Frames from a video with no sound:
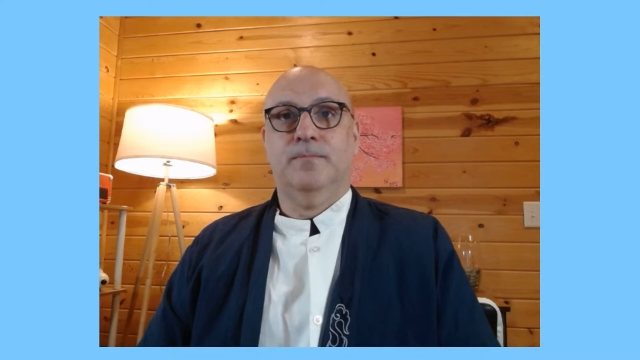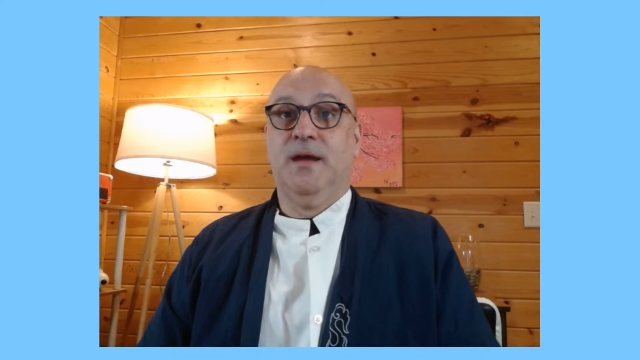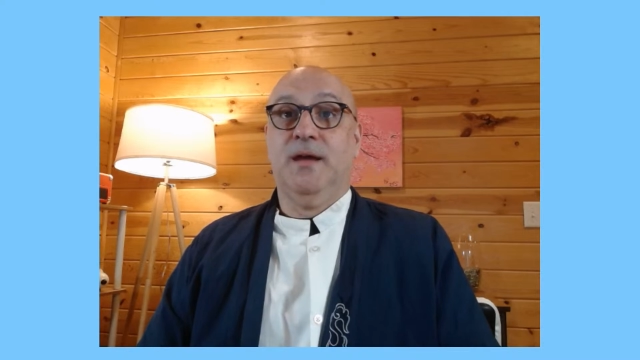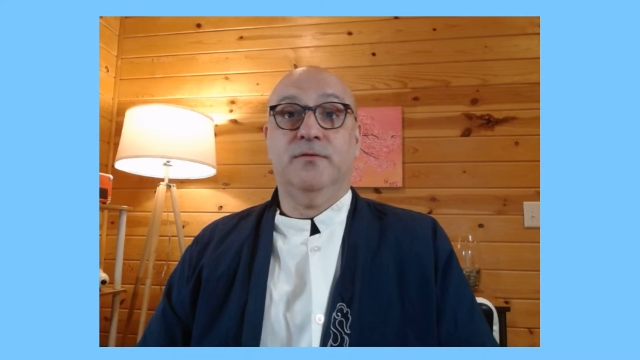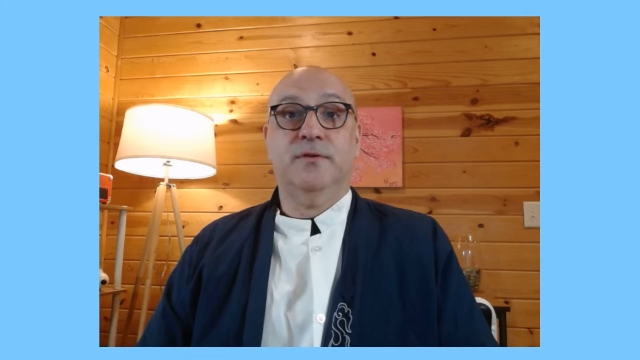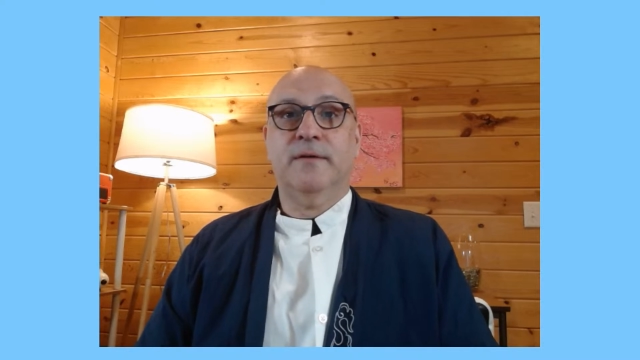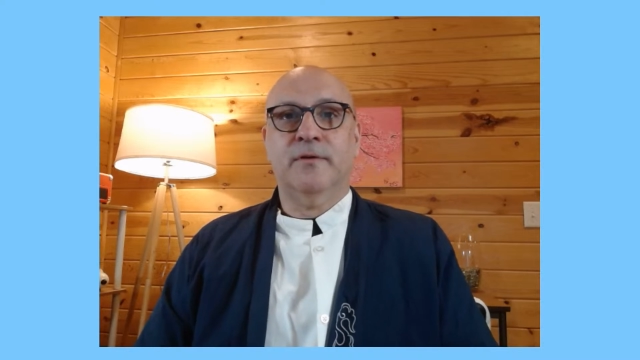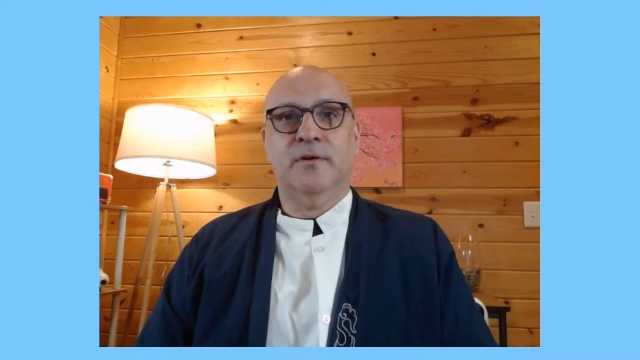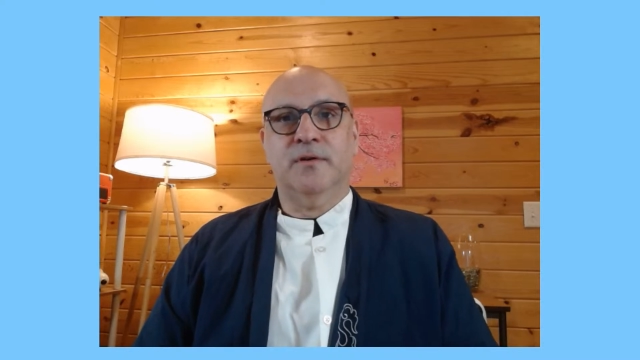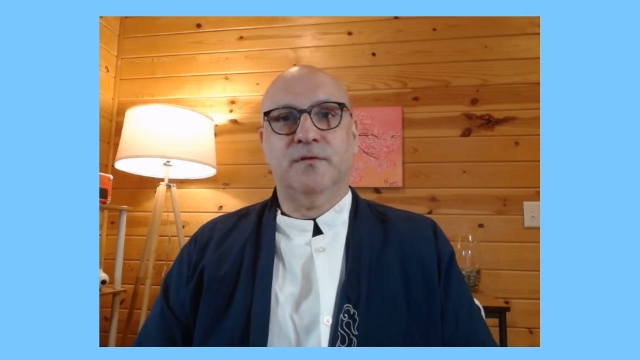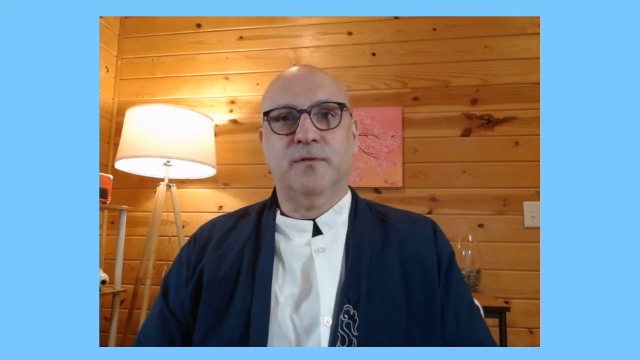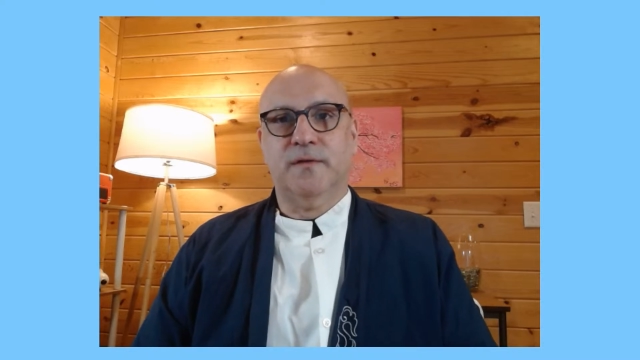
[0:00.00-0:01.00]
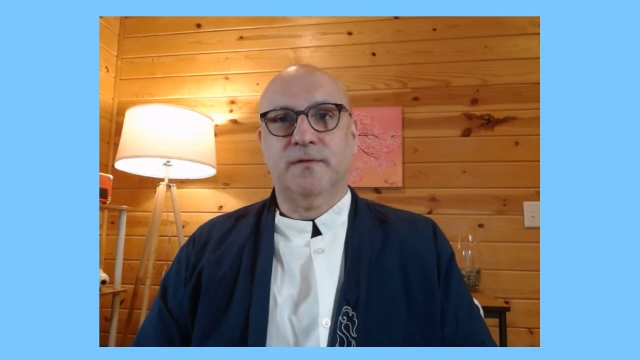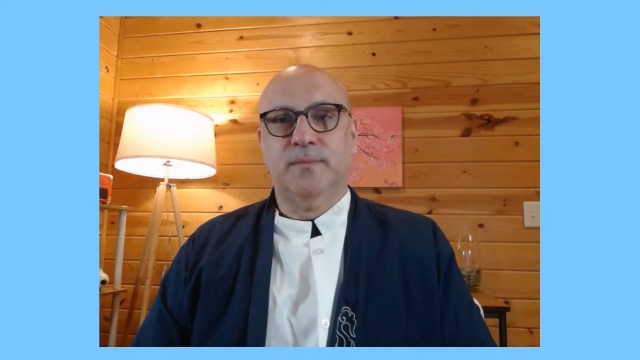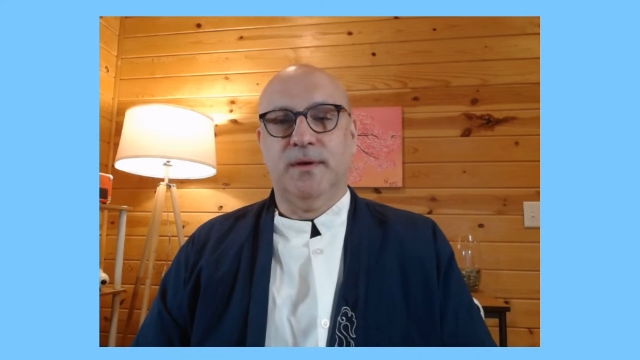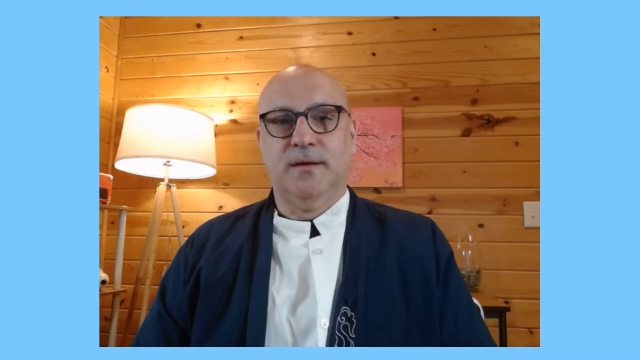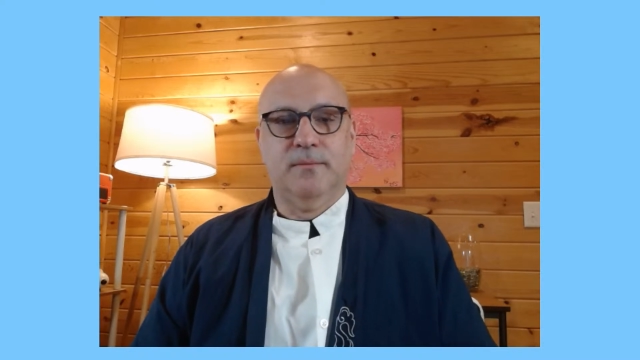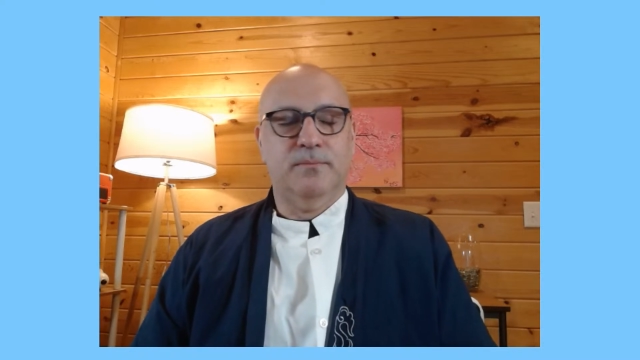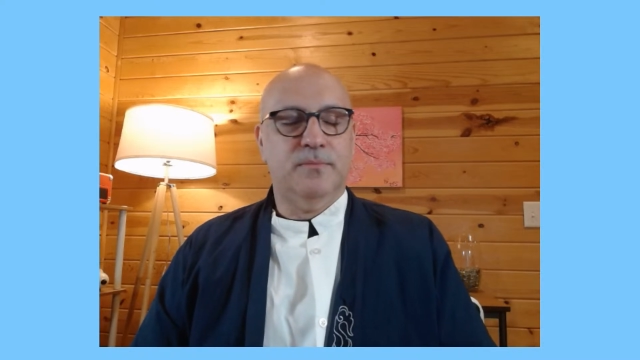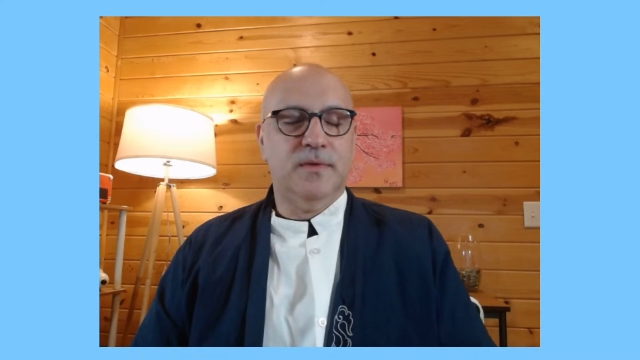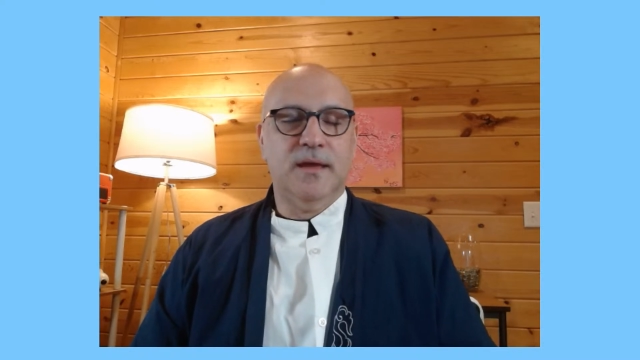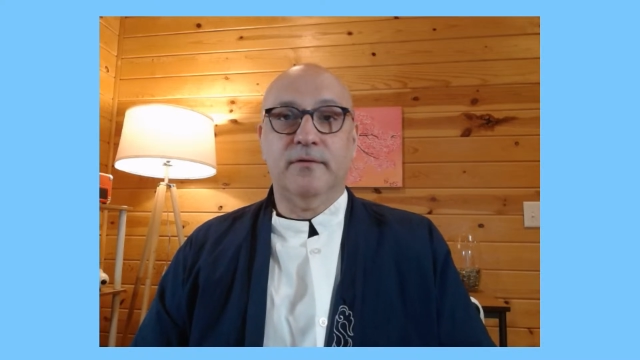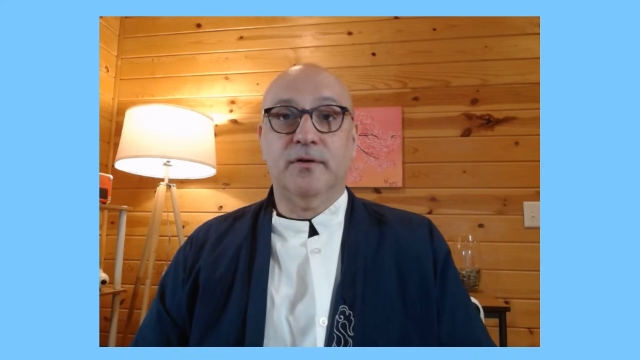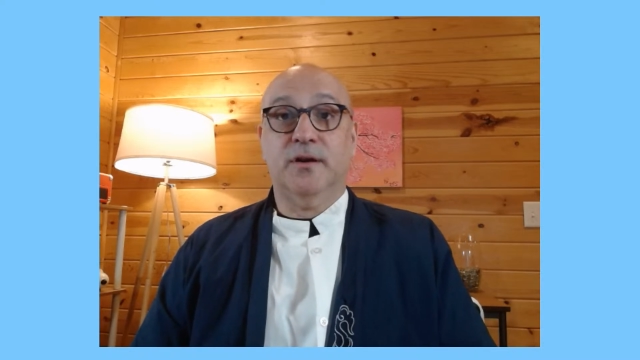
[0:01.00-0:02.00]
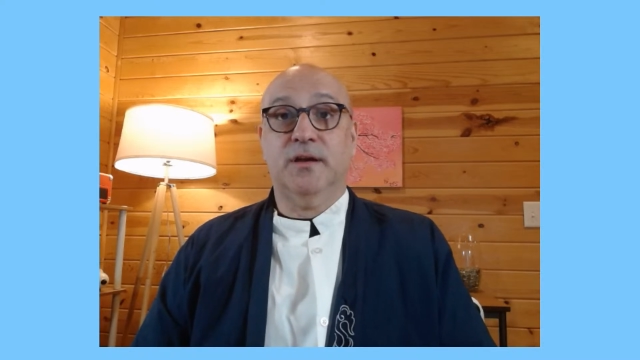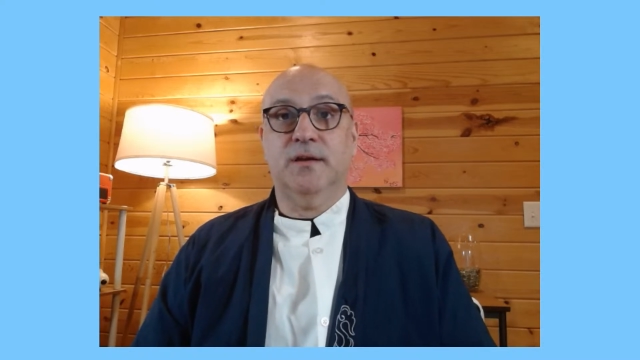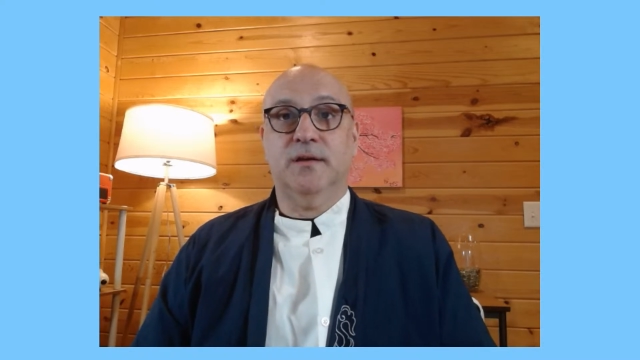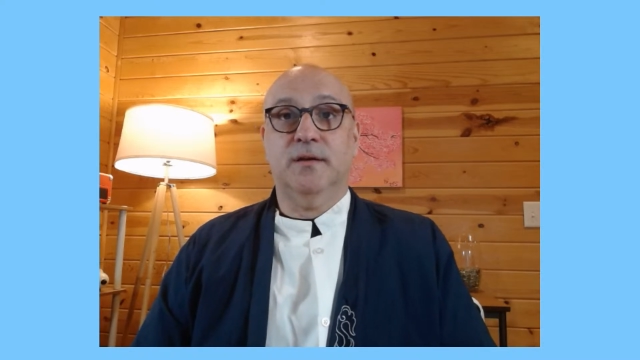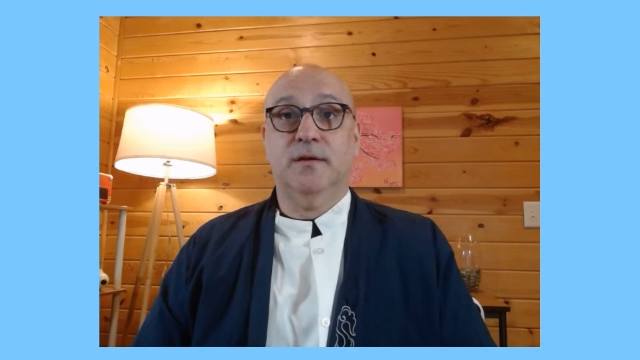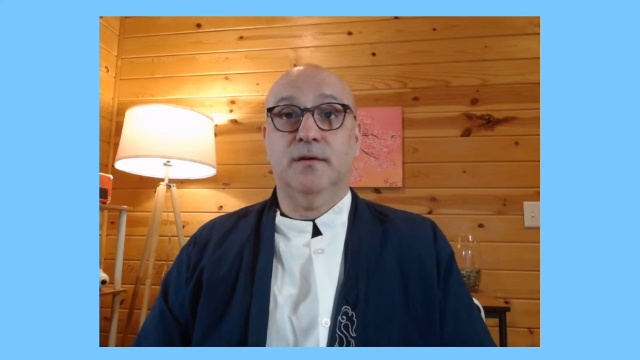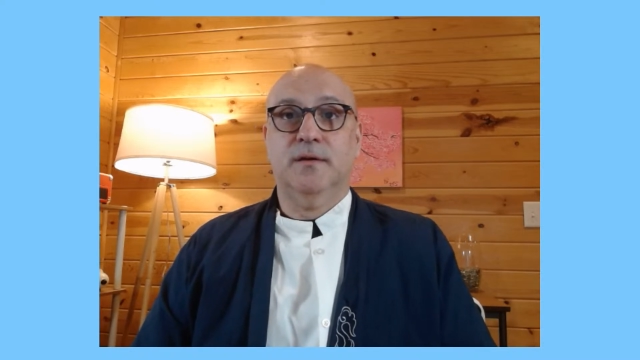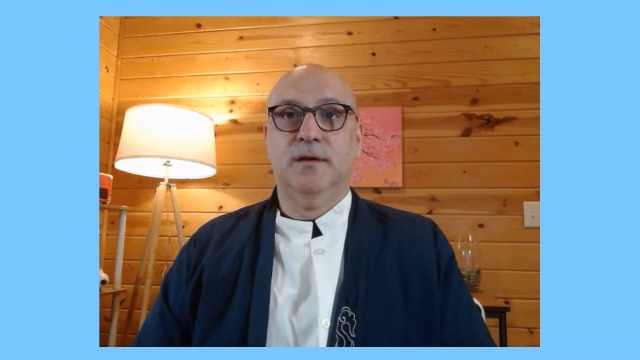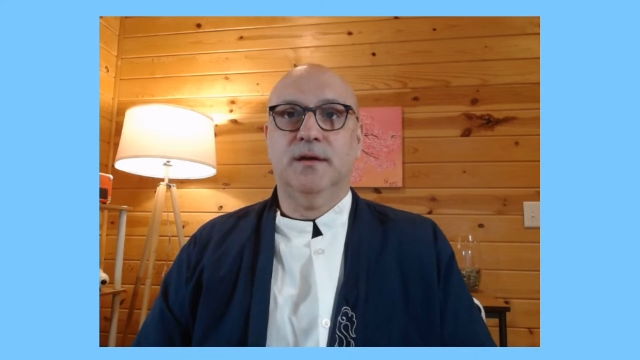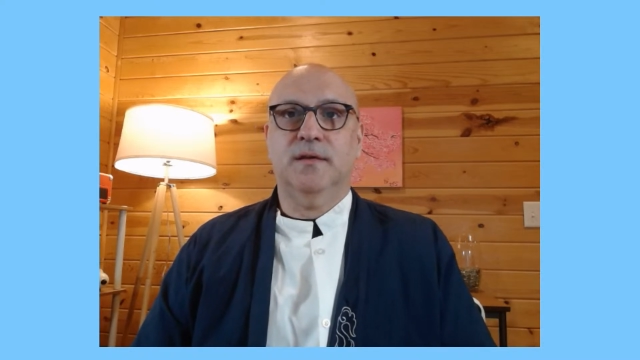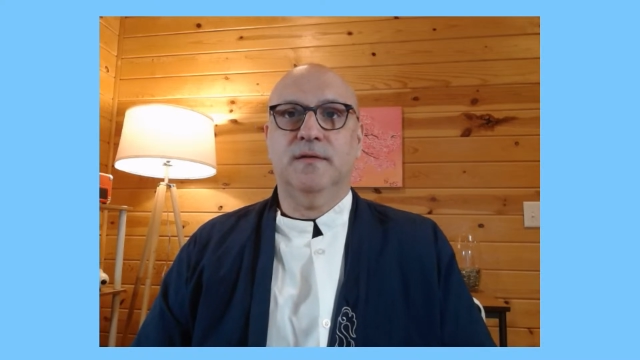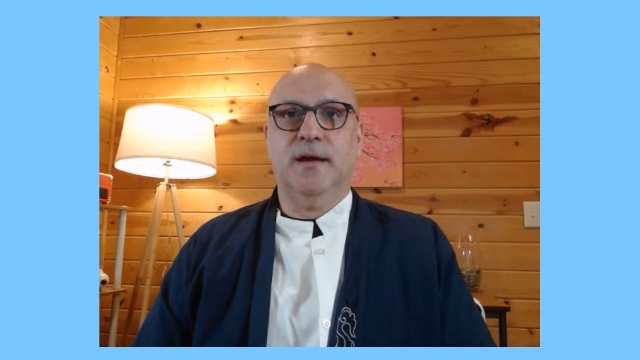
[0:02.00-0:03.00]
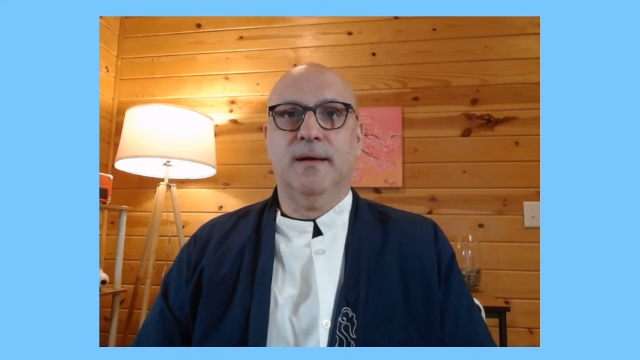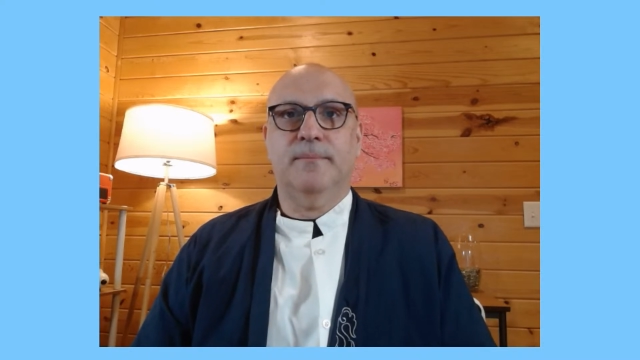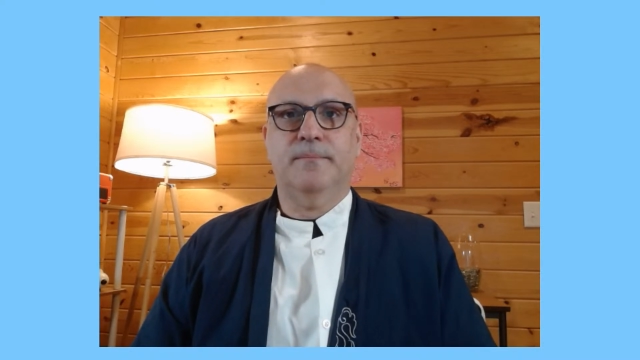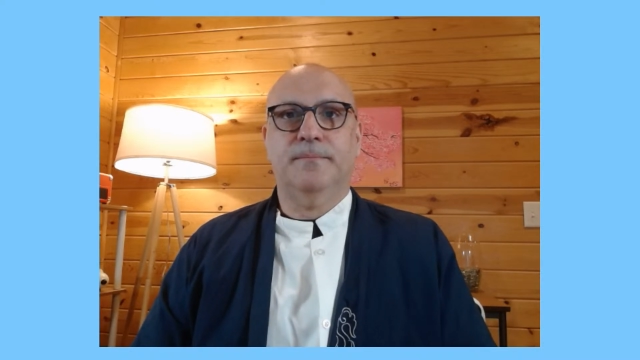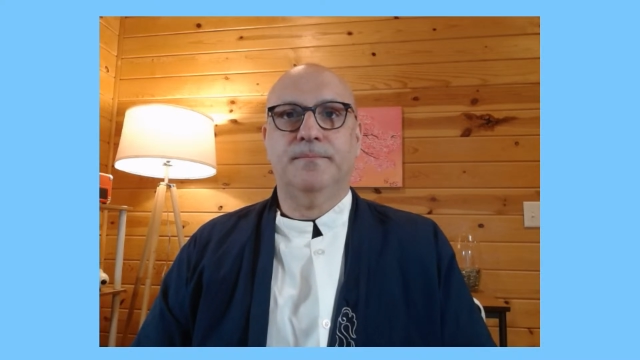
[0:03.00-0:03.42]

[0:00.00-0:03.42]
man, they're never going to trust me. Never going to get a job.